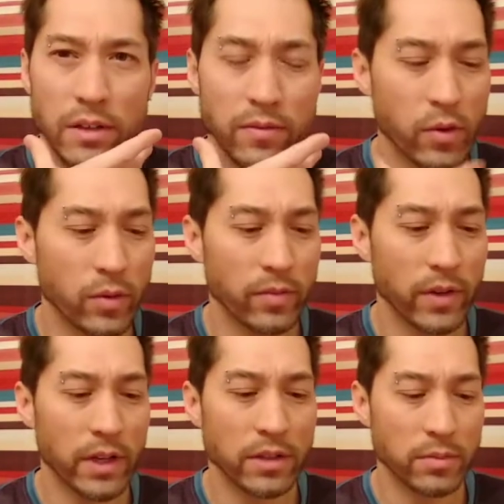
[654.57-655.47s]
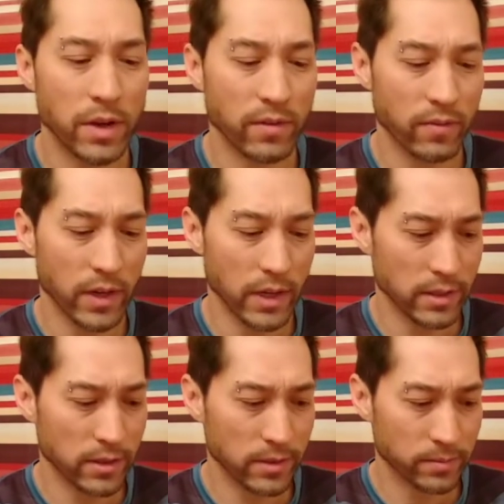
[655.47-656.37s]
form fit it to my
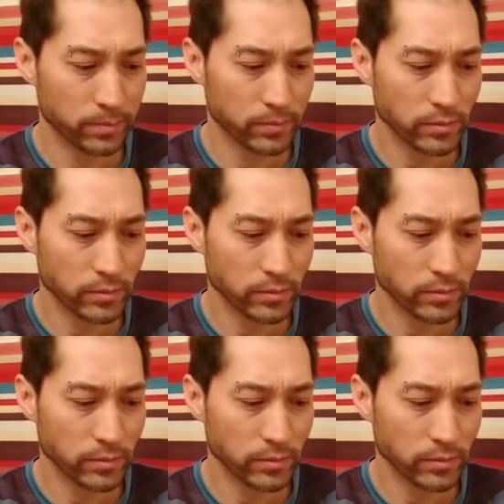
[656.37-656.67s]
face.